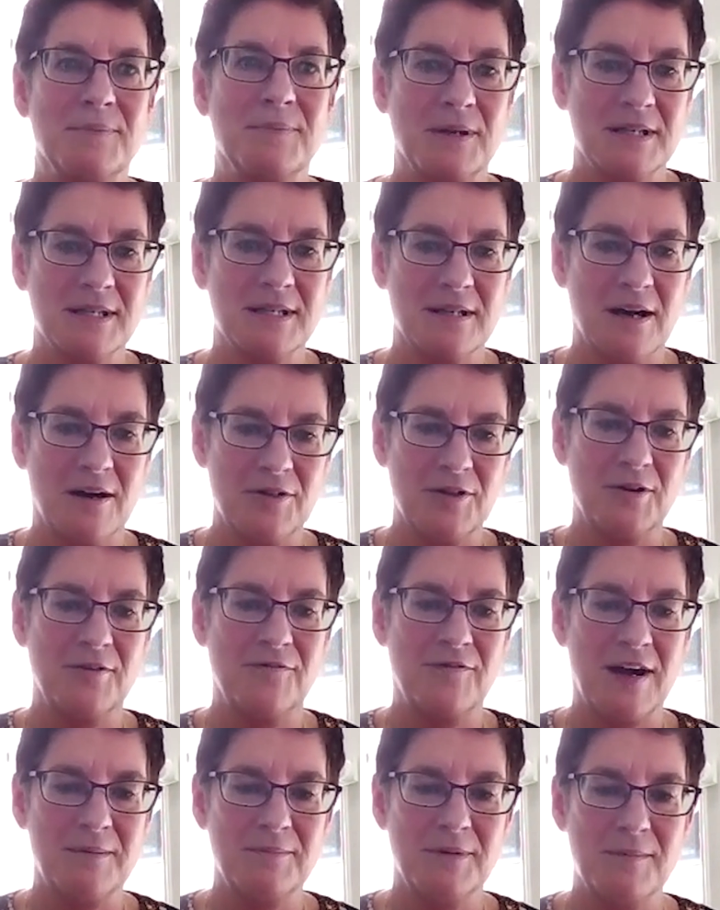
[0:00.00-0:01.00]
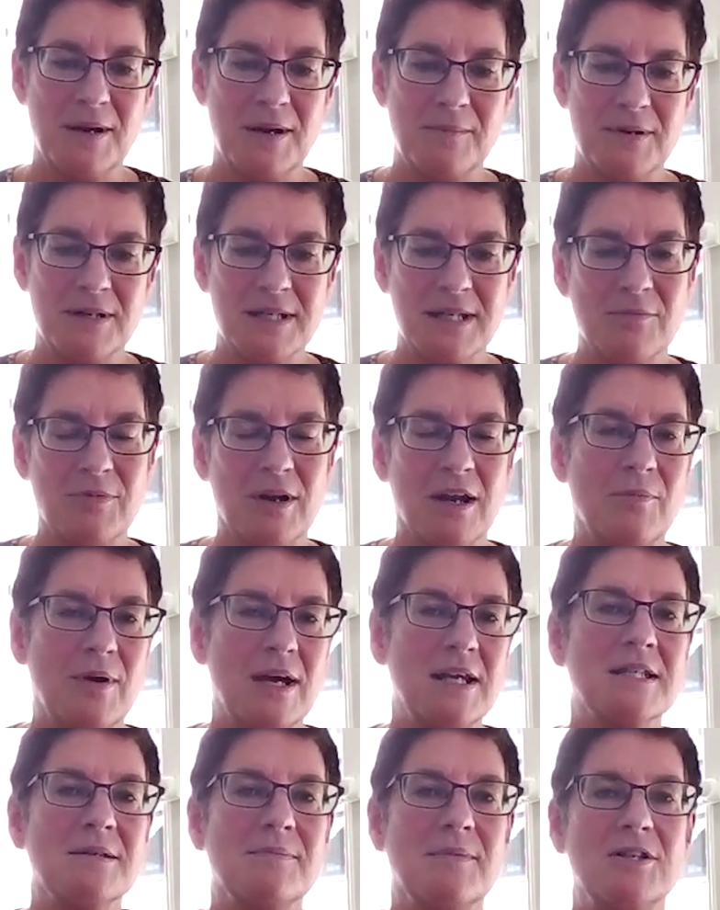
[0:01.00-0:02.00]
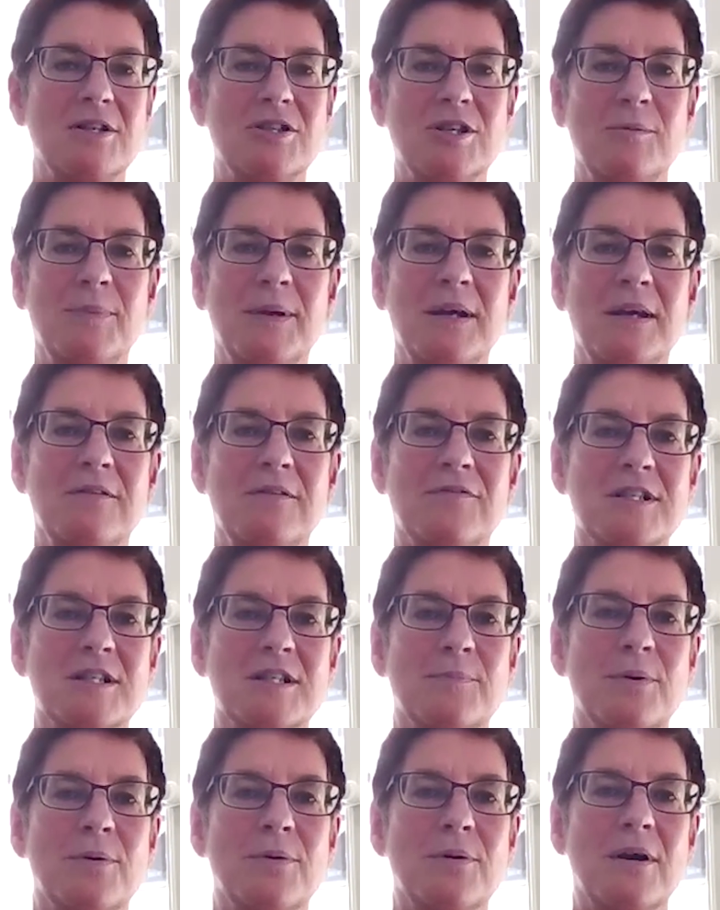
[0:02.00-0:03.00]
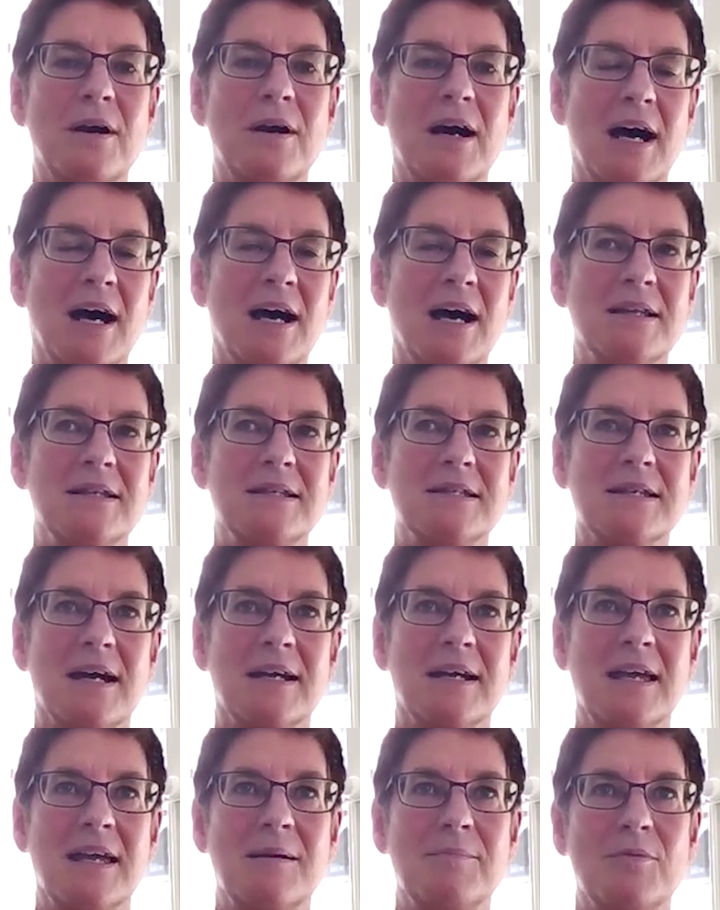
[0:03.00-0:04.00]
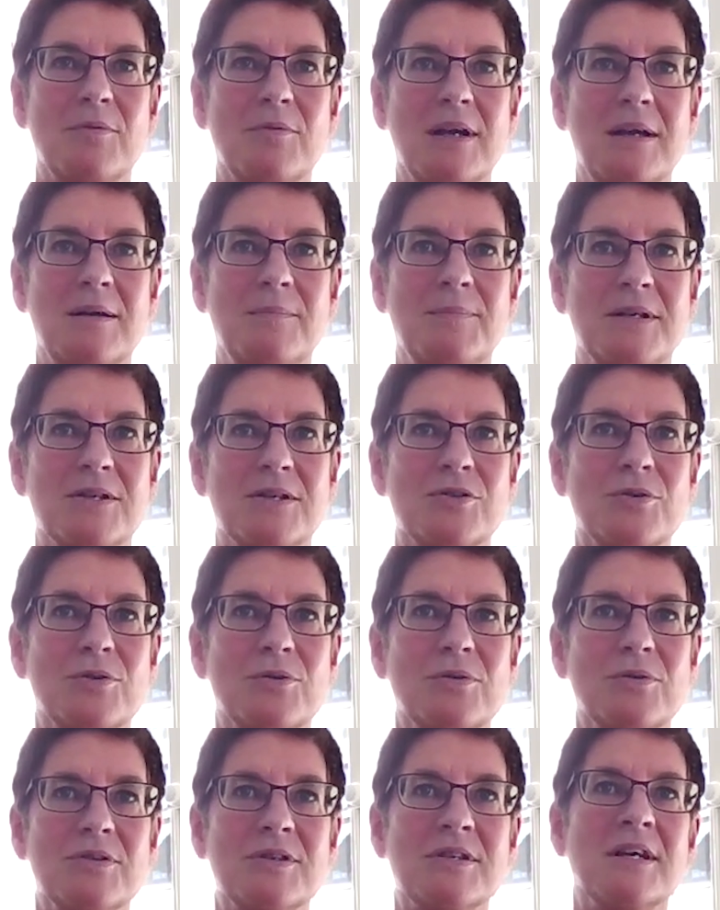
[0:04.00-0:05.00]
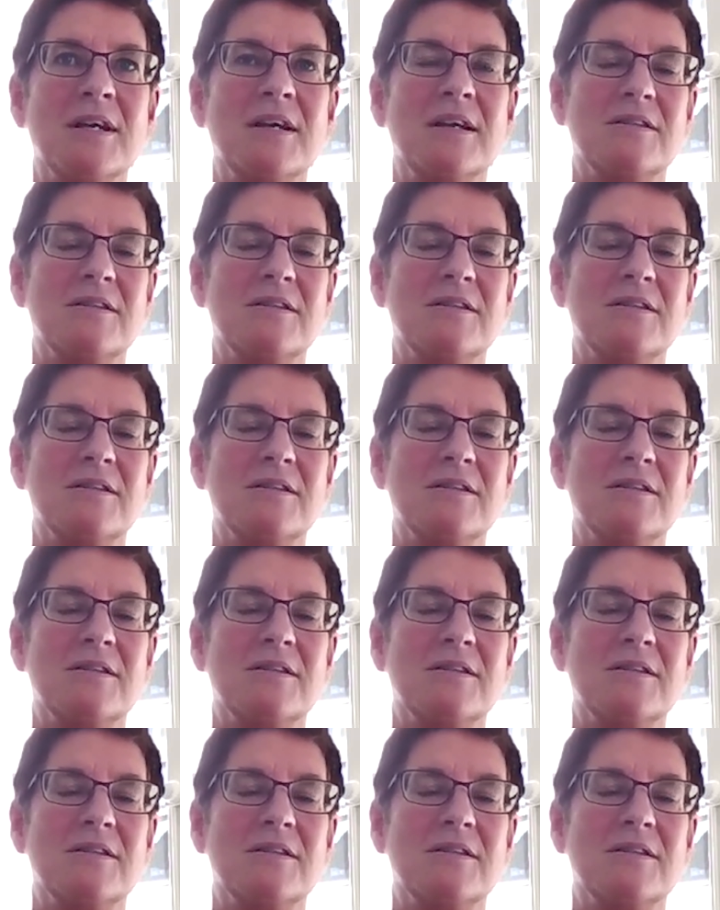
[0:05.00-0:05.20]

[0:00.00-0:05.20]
because other family members say, well, I went to my GP for support and I came away being told